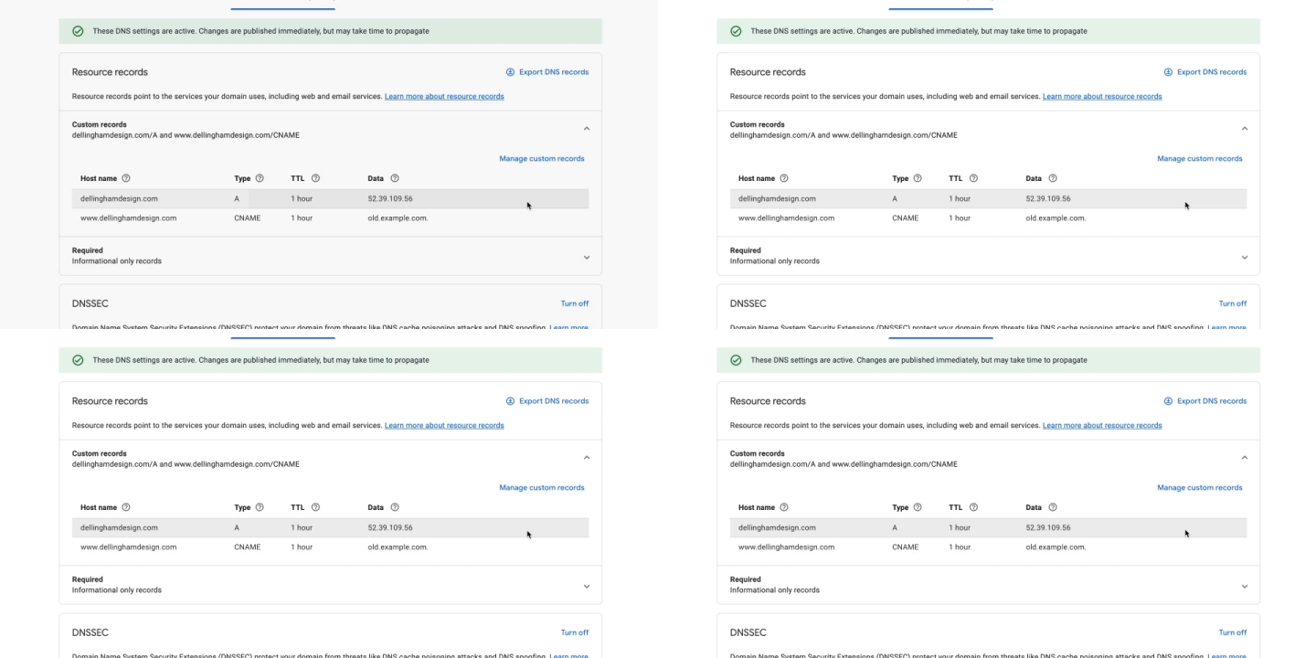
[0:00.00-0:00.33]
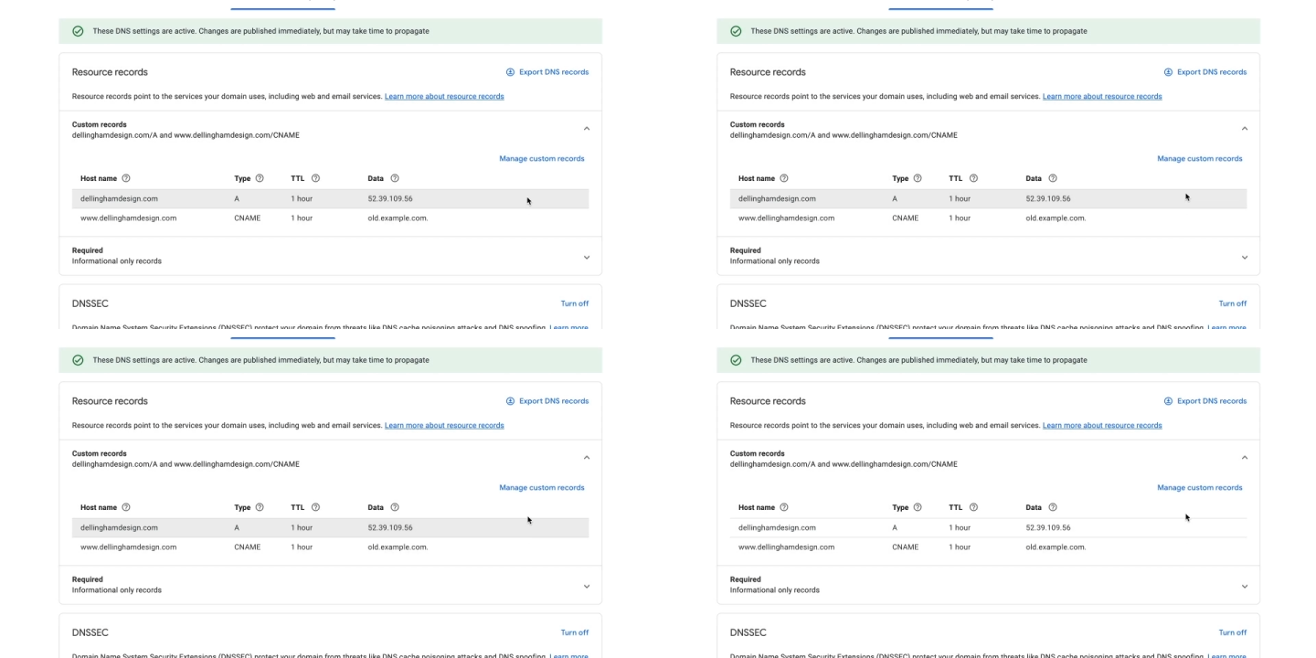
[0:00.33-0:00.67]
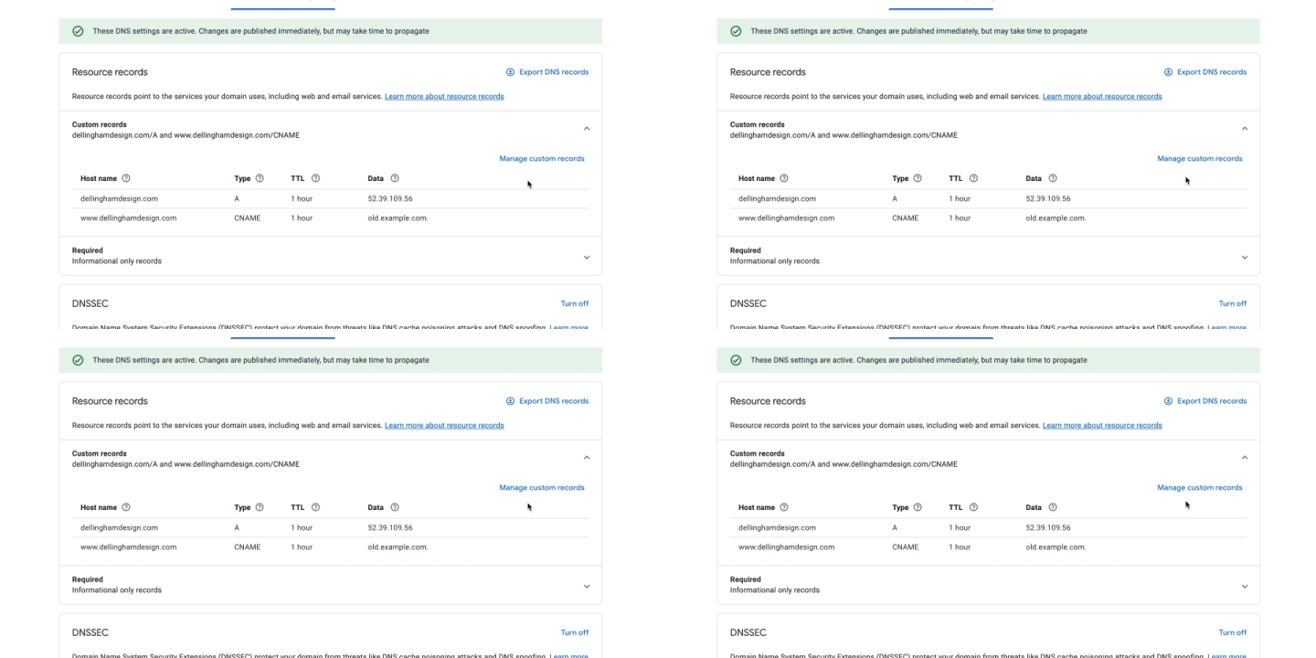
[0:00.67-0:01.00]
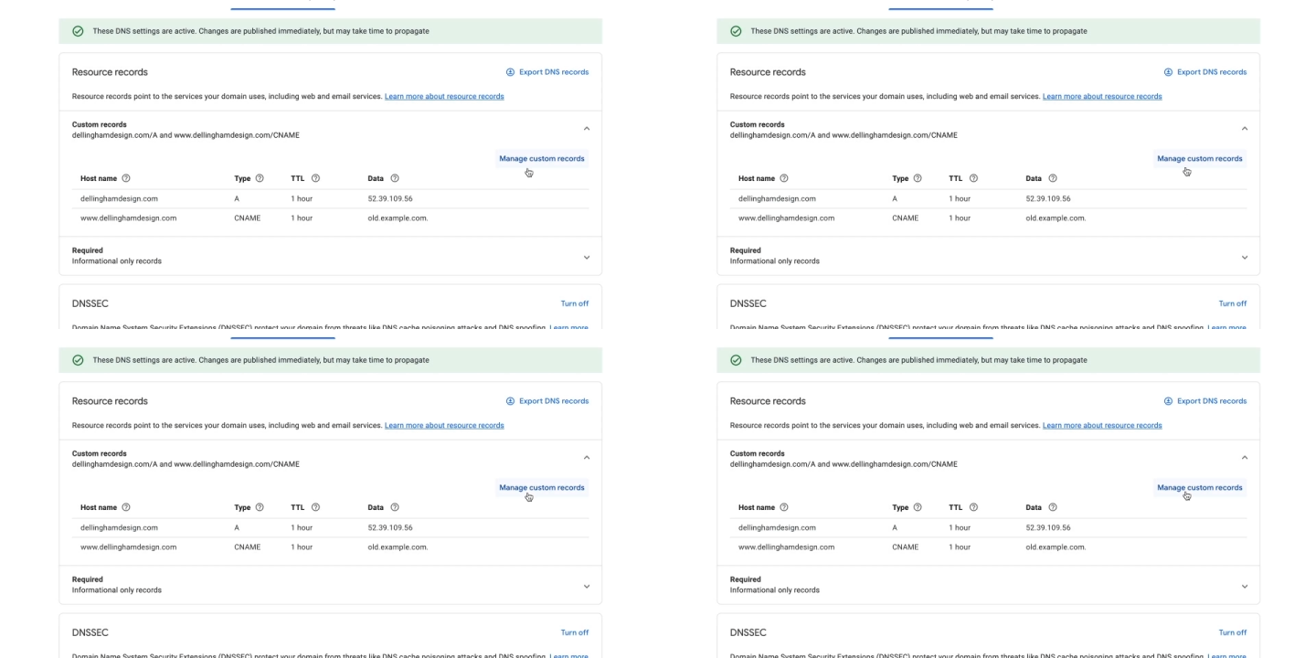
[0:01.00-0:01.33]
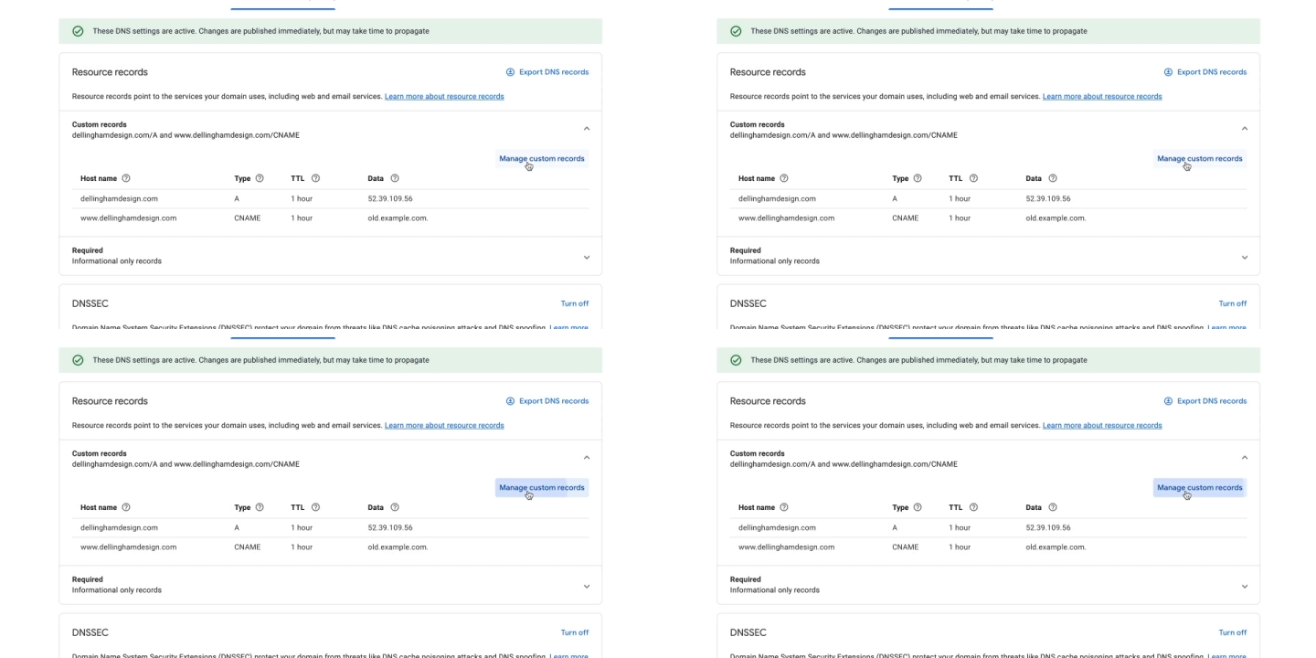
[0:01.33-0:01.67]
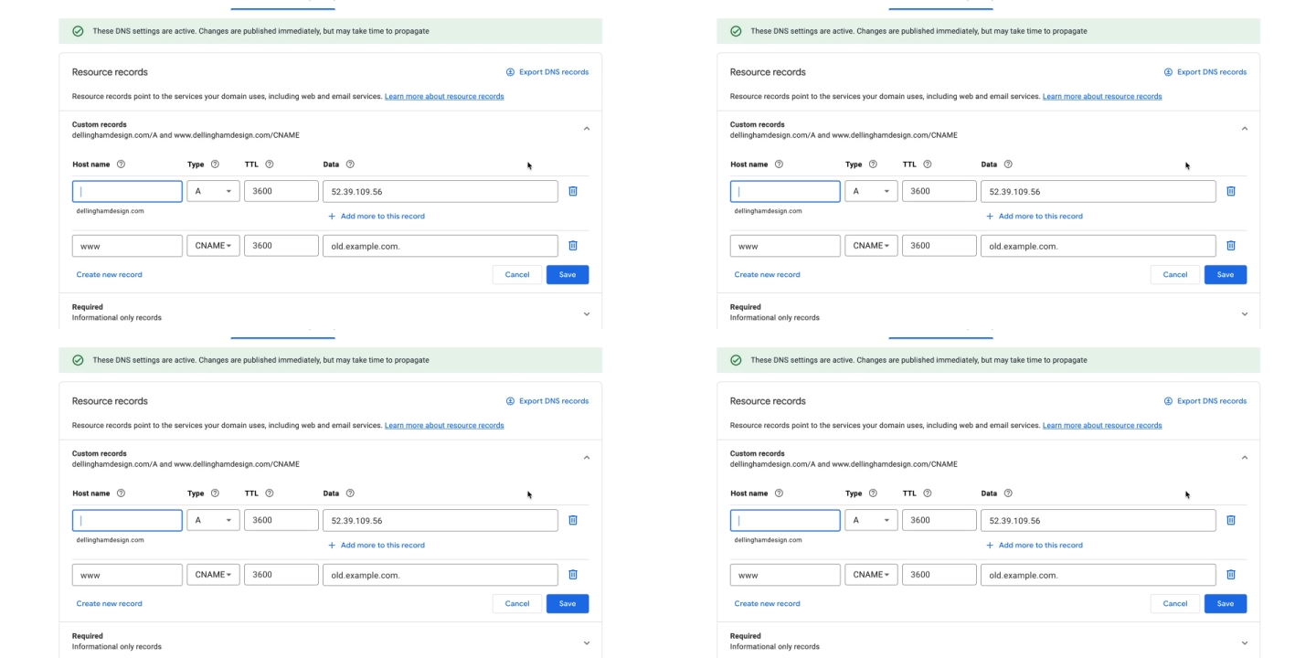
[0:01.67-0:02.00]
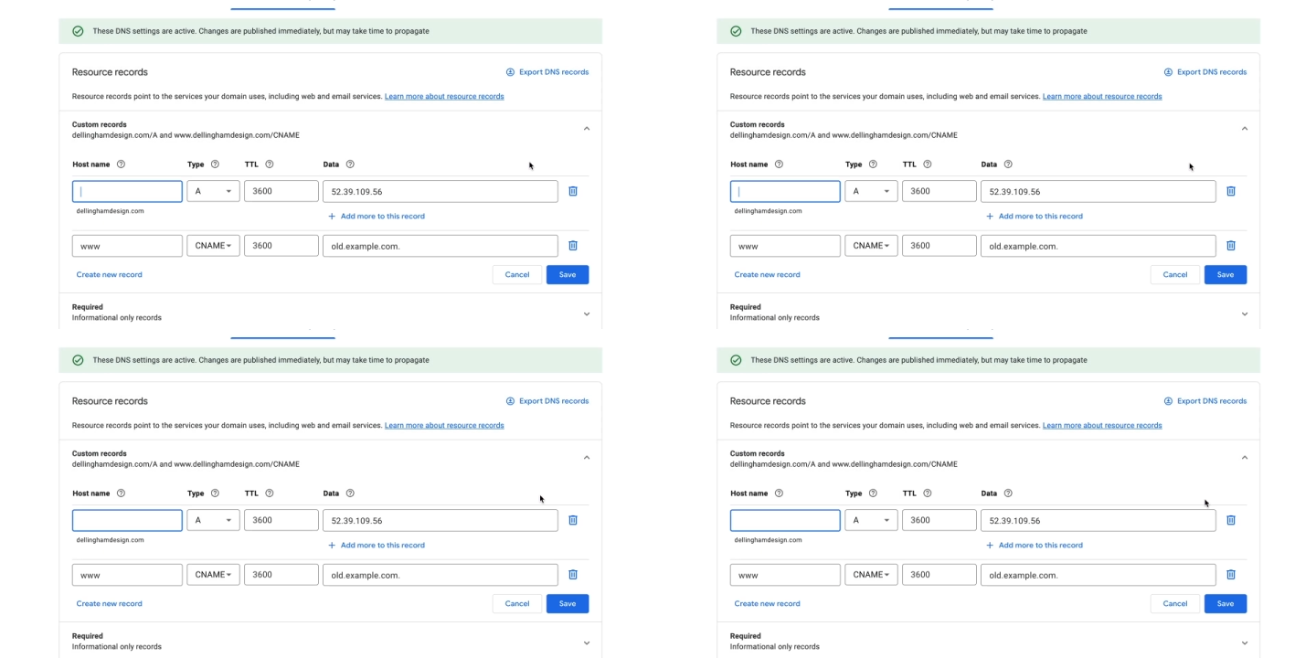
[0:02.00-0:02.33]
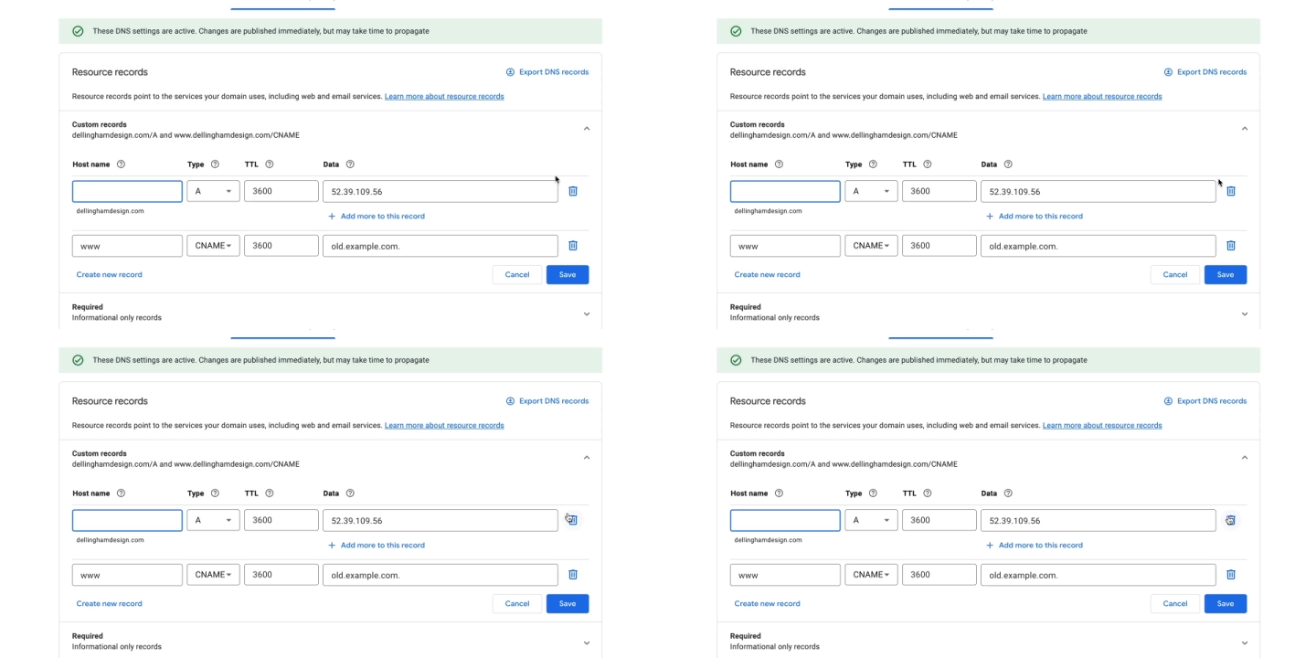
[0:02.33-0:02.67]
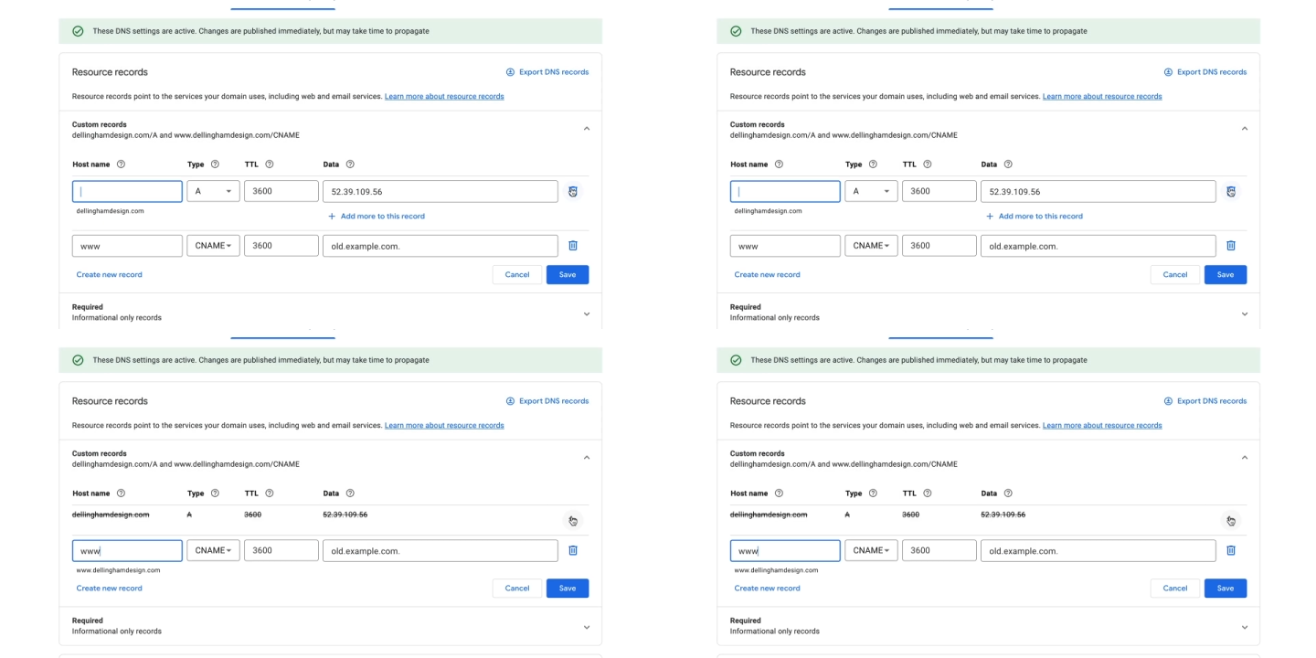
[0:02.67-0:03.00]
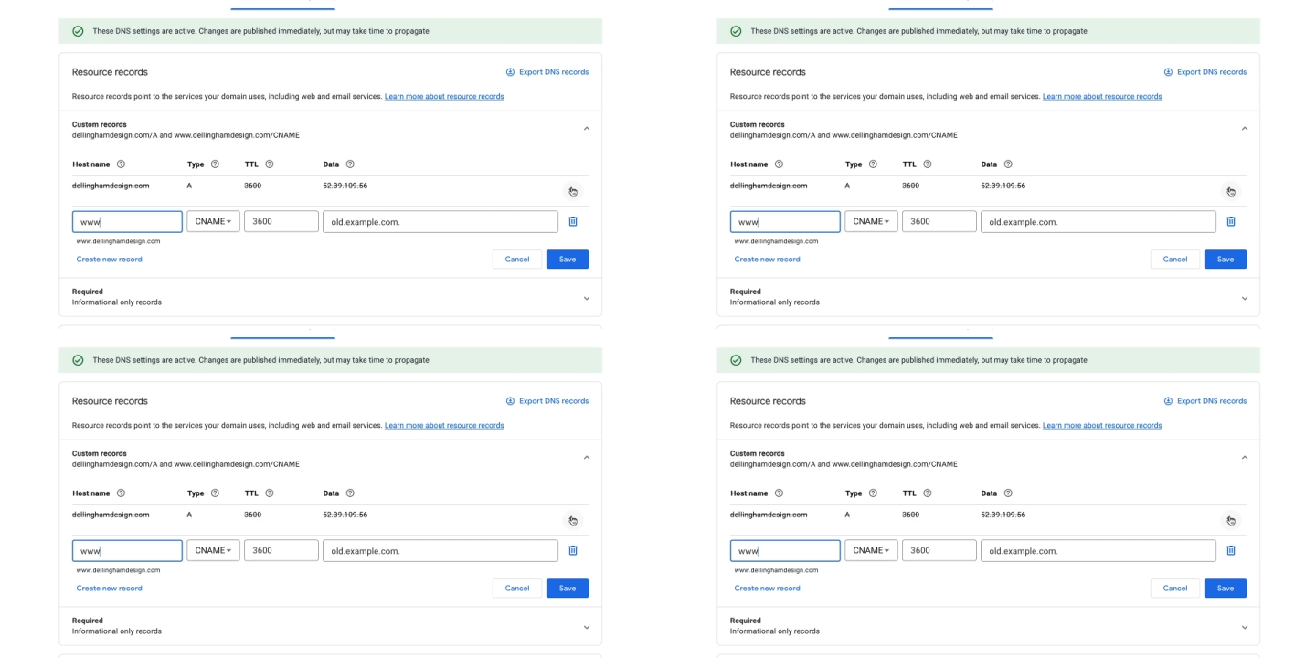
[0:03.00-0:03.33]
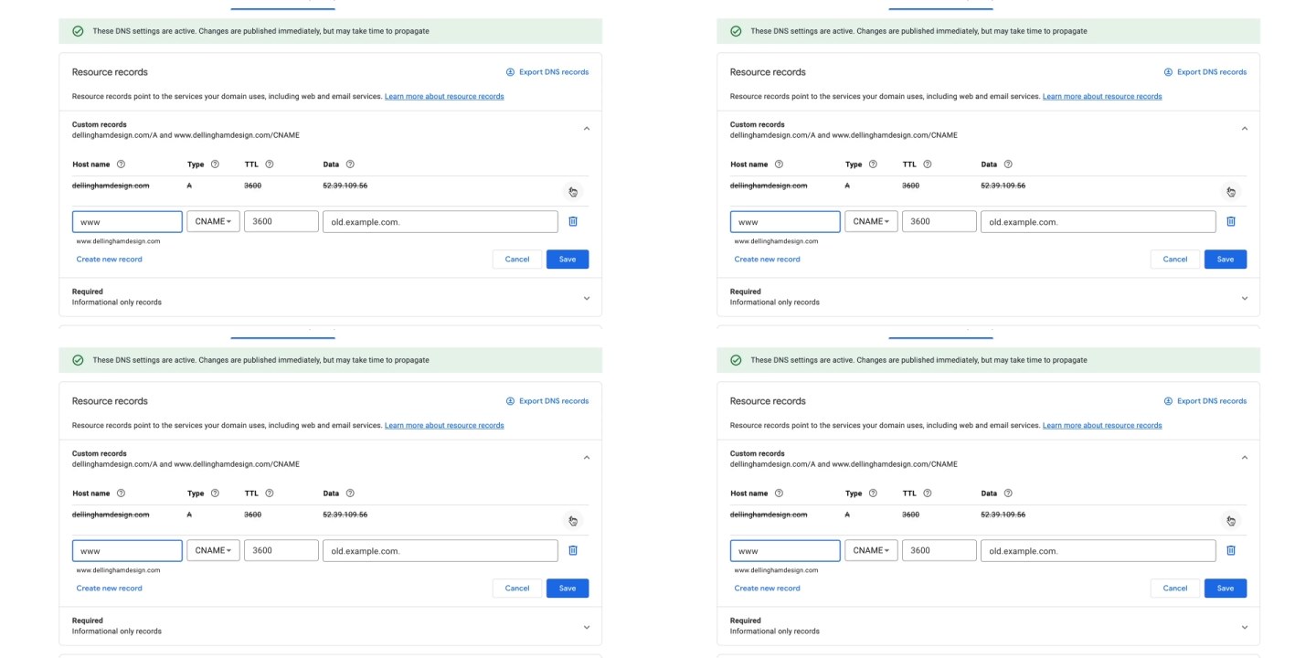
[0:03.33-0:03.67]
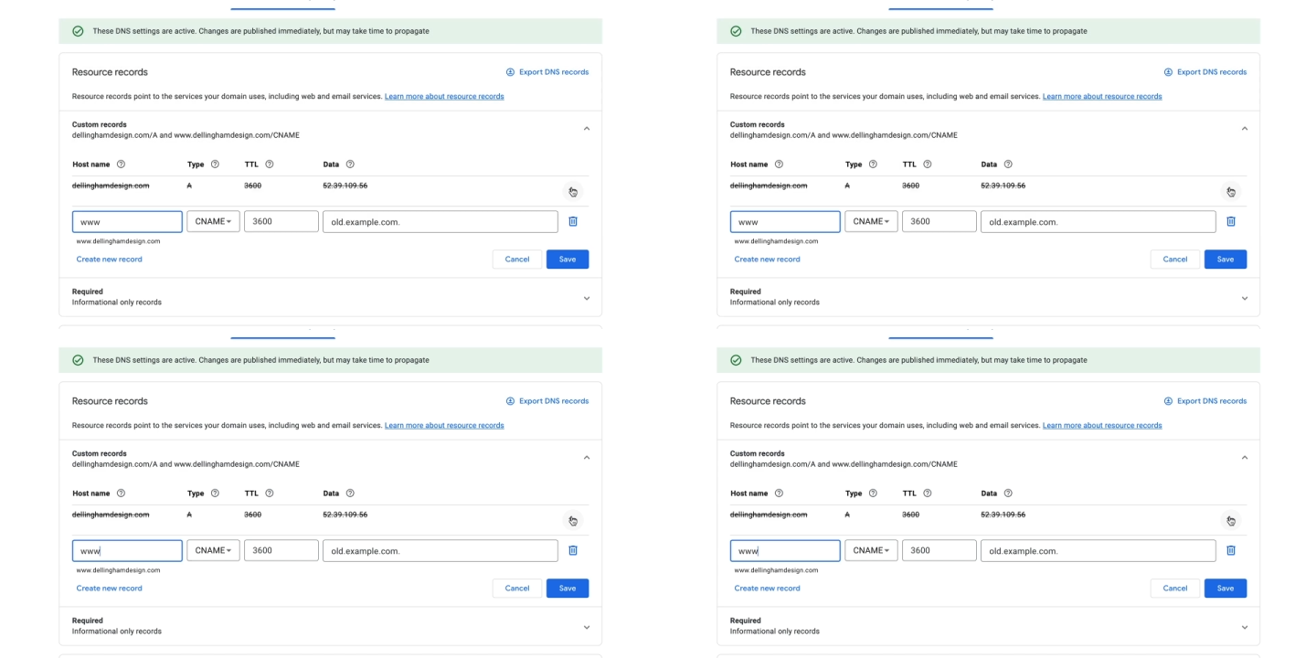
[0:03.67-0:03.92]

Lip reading: (no speaker visible)